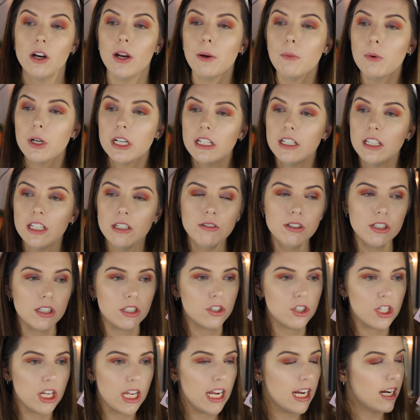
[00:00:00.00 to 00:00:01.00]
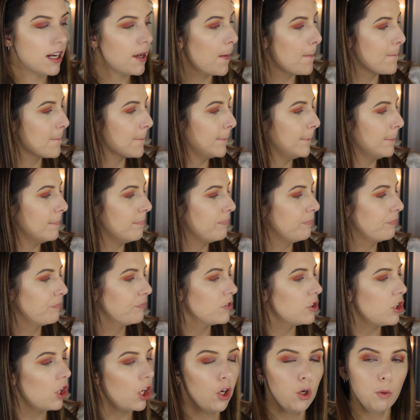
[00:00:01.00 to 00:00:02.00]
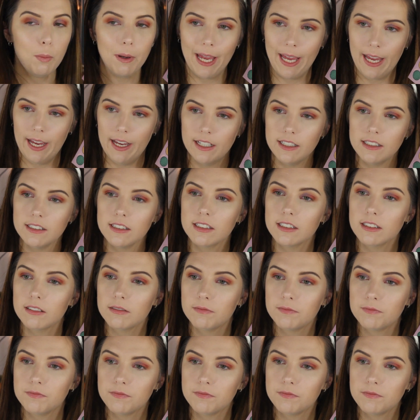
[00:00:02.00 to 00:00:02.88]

Oh, I wanted to use the shade Topaz.